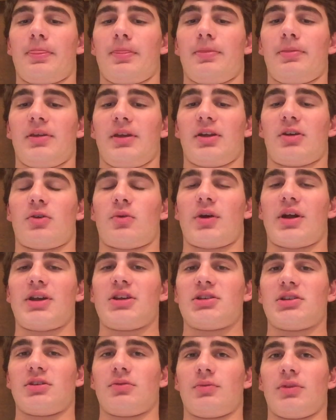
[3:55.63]
The
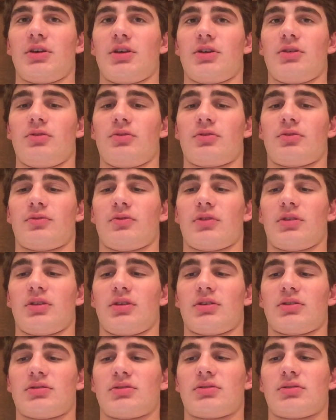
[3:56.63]
equation we use for
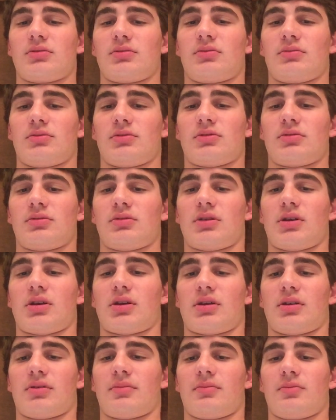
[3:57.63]
this
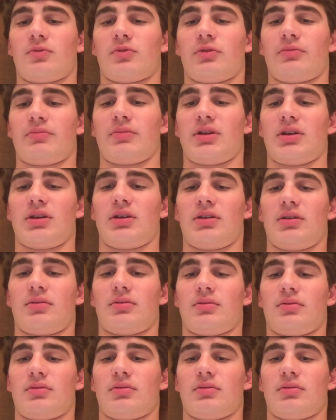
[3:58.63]
would be